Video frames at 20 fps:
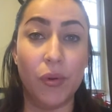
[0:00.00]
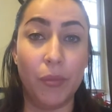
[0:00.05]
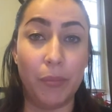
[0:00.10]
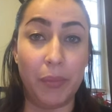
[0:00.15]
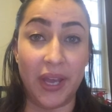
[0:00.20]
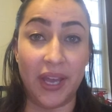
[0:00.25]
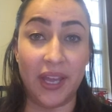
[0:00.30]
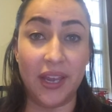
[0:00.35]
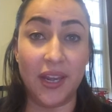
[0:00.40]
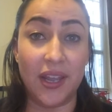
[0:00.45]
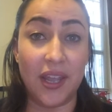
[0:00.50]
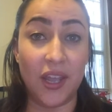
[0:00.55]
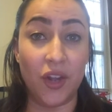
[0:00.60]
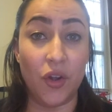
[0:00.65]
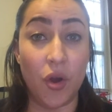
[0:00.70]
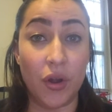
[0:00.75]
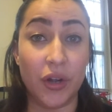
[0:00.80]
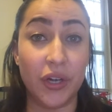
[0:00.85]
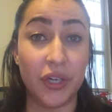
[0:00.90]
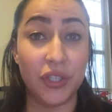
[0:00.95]
But in
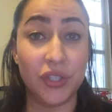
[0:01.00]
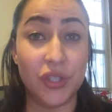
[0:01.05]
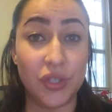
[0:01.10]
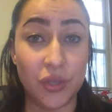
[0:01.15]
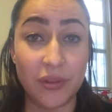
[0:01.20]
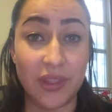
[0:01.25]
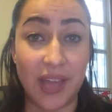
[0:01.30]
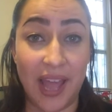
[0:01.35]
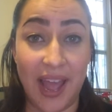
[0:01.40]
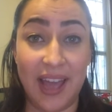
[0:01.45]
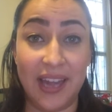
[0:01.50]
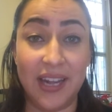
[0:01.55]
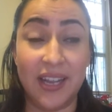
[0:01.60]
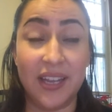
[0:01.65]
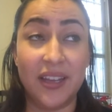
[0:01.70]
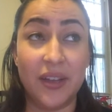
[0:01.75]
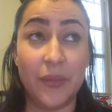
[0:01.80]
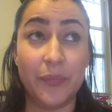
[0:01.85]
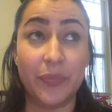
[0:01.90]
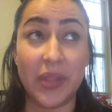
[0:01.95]
order to do that,
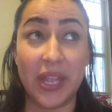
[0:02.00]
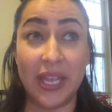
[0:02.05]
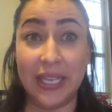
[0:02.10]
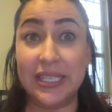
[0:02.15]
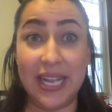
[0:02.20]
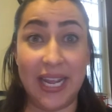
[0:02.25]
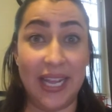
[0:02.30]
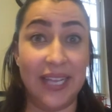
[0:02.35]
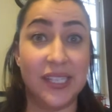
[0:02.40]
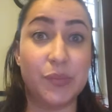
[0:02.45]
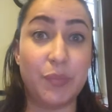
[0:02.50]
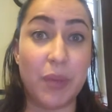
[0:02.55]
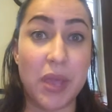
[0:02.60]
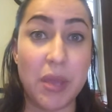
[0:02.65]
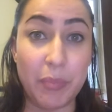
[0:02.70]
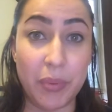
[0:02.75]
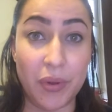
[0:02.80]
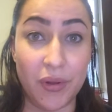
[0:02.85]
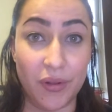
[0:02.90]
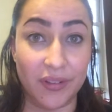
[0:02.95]
it takes
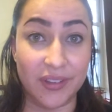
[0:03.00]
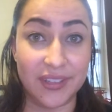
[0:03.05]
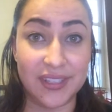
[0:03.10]
people.